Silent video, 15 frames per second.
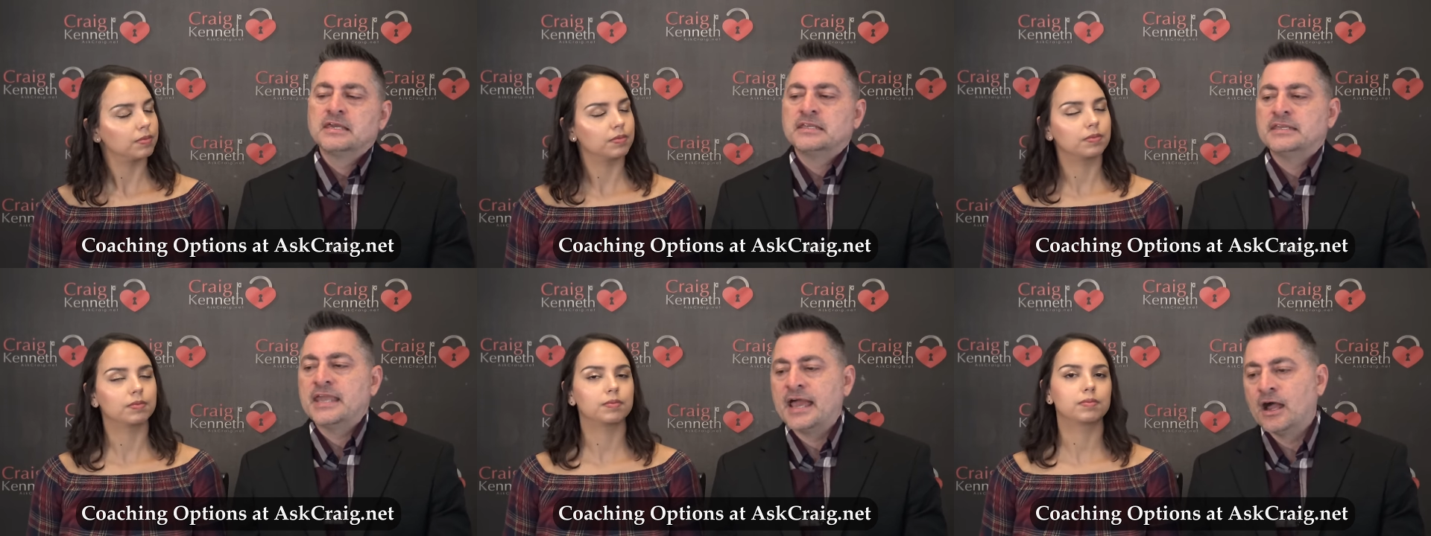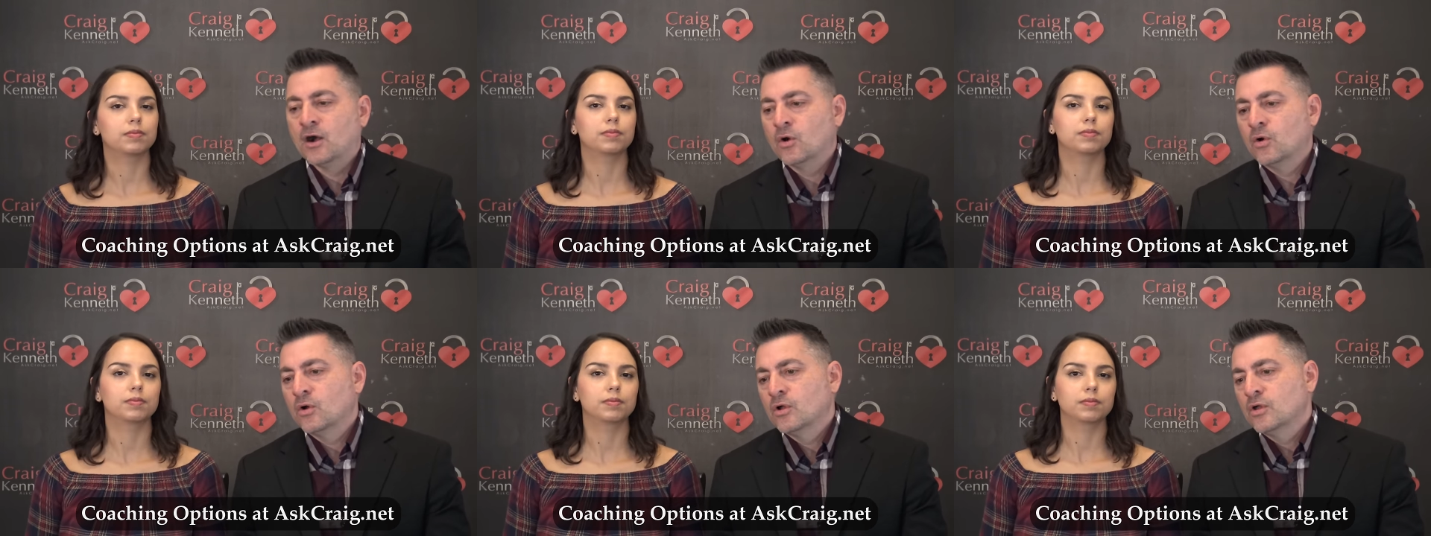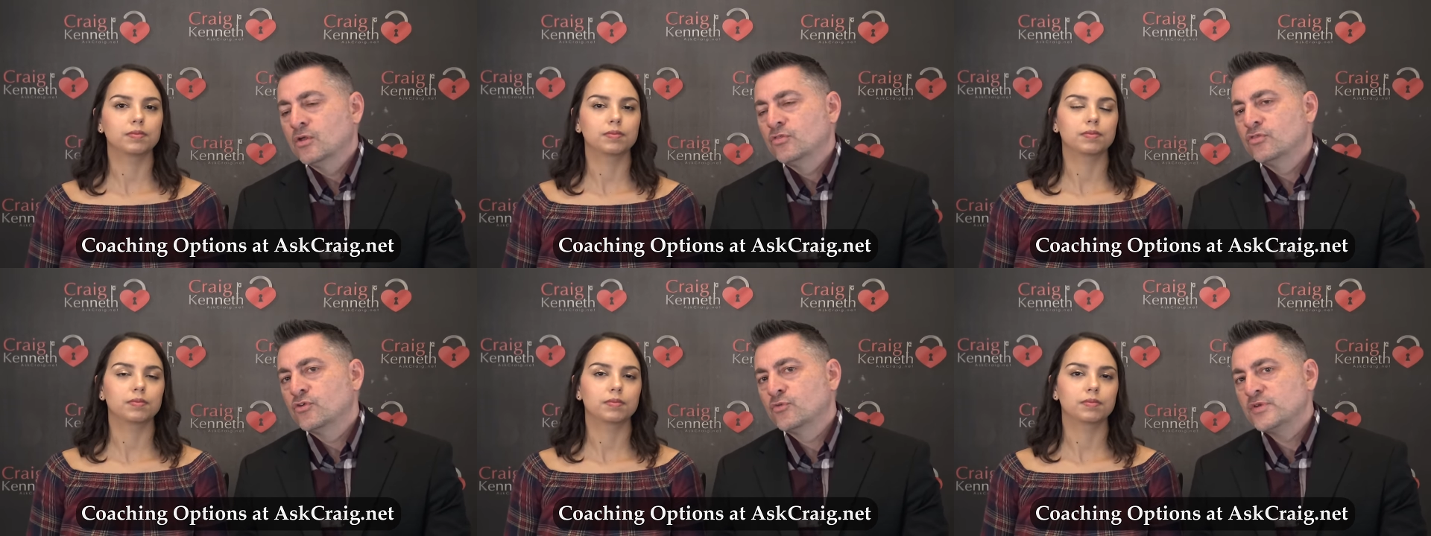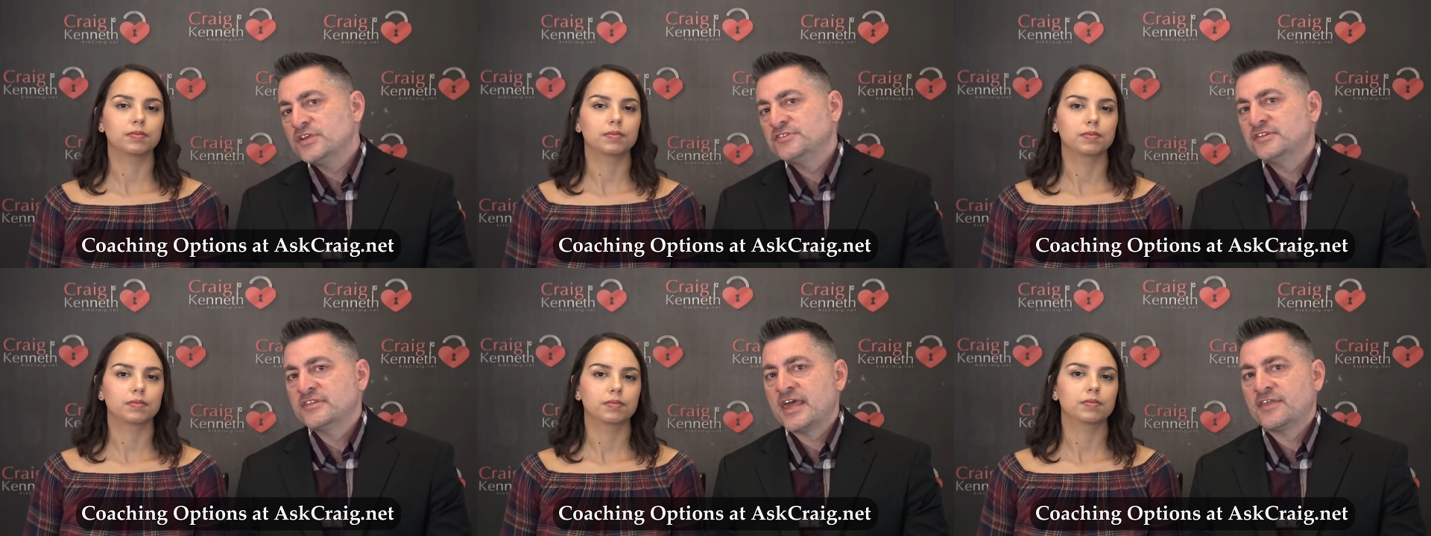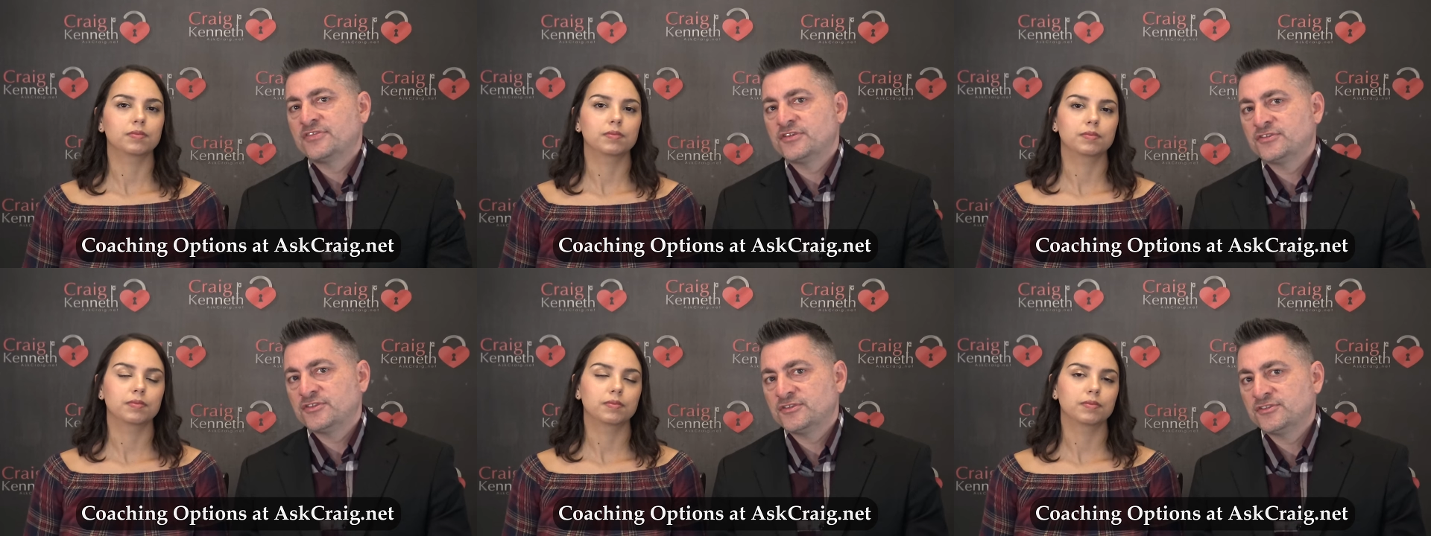Speaker 1: Now, the reason that
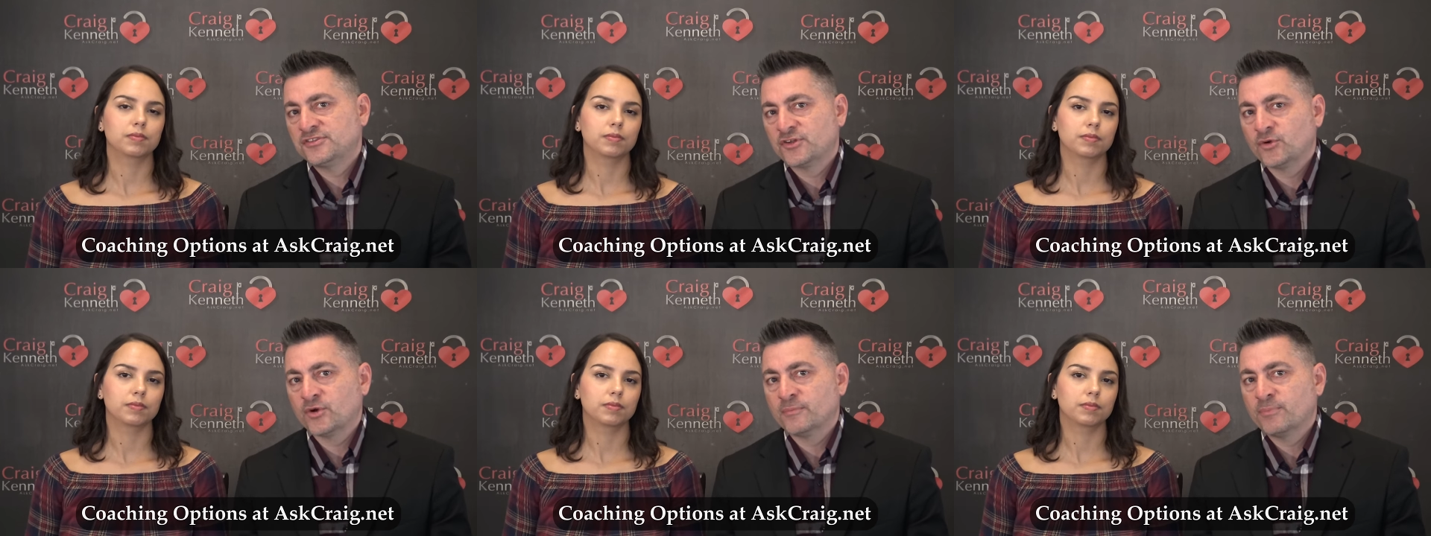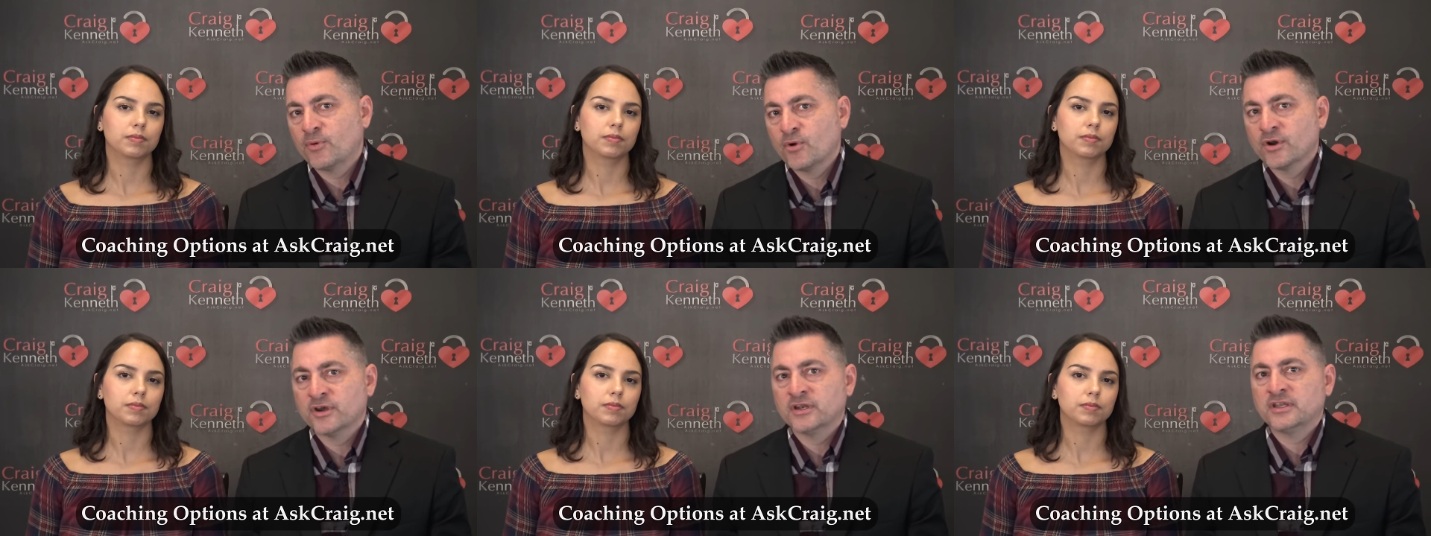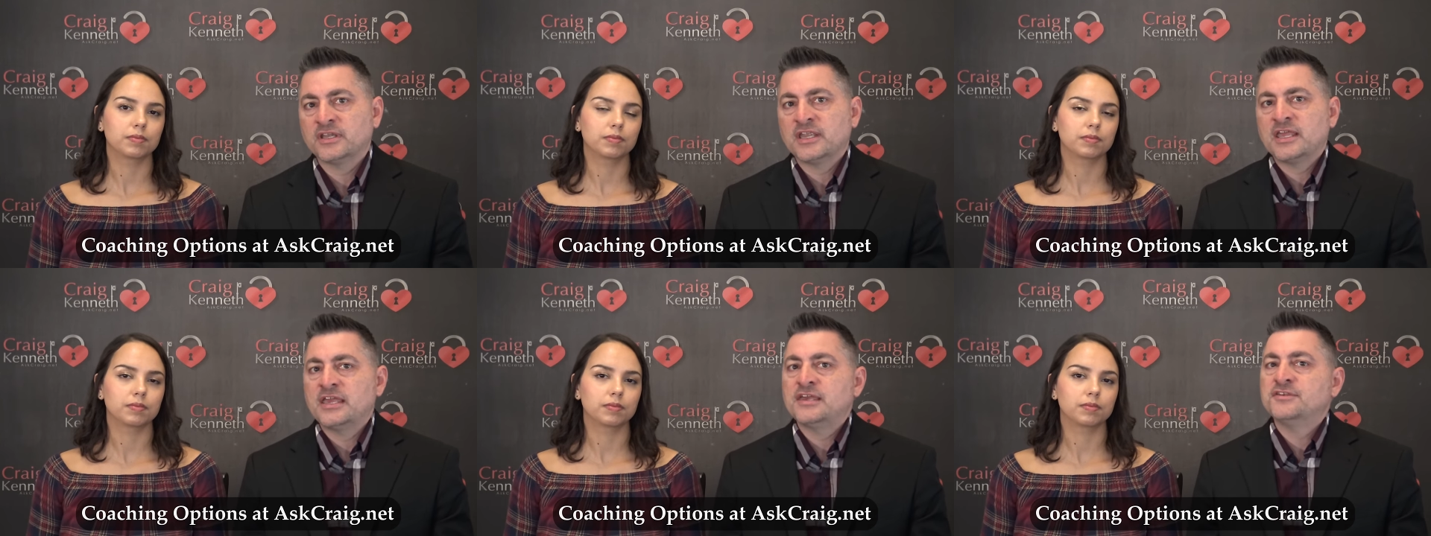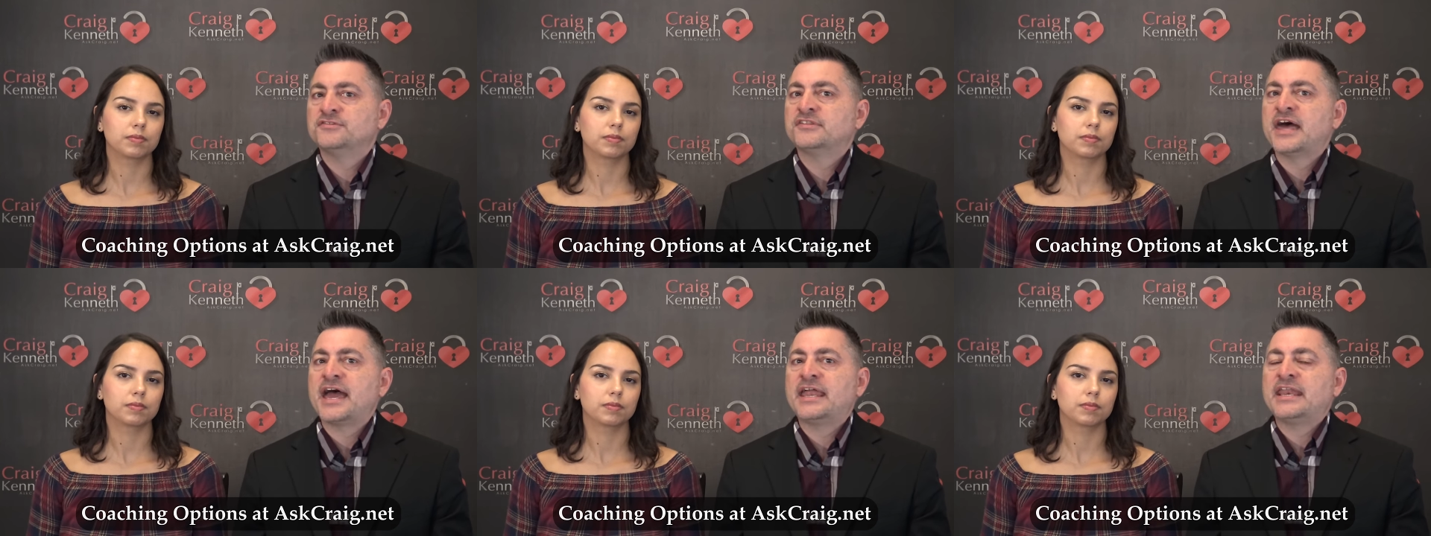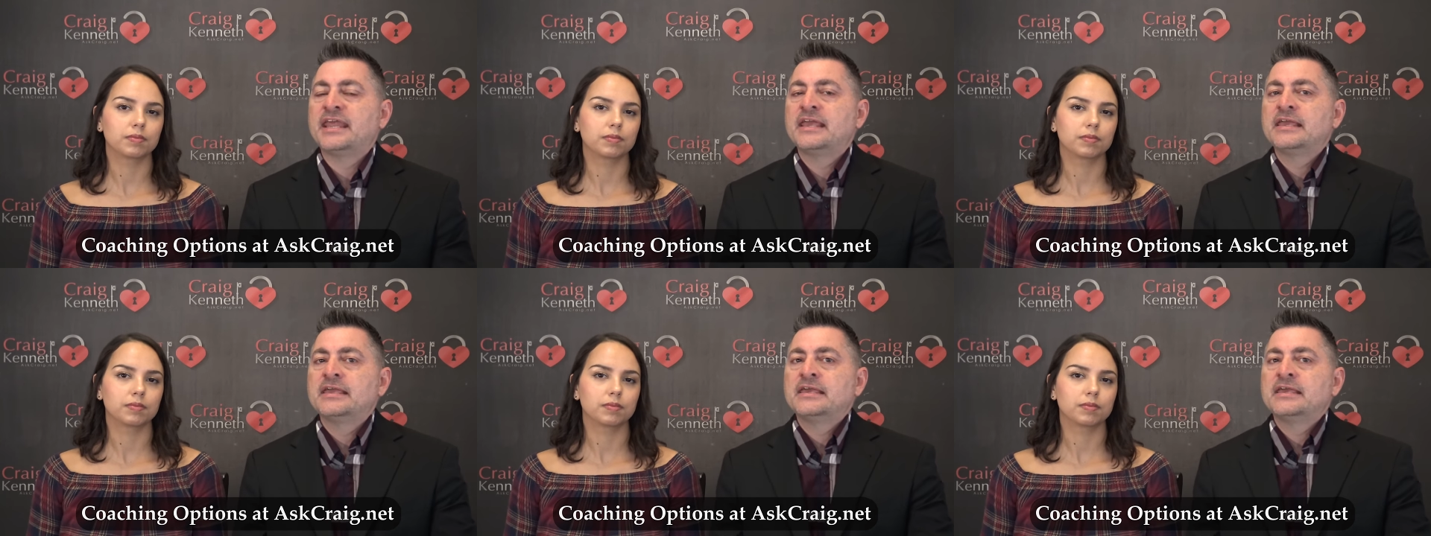this is so important is that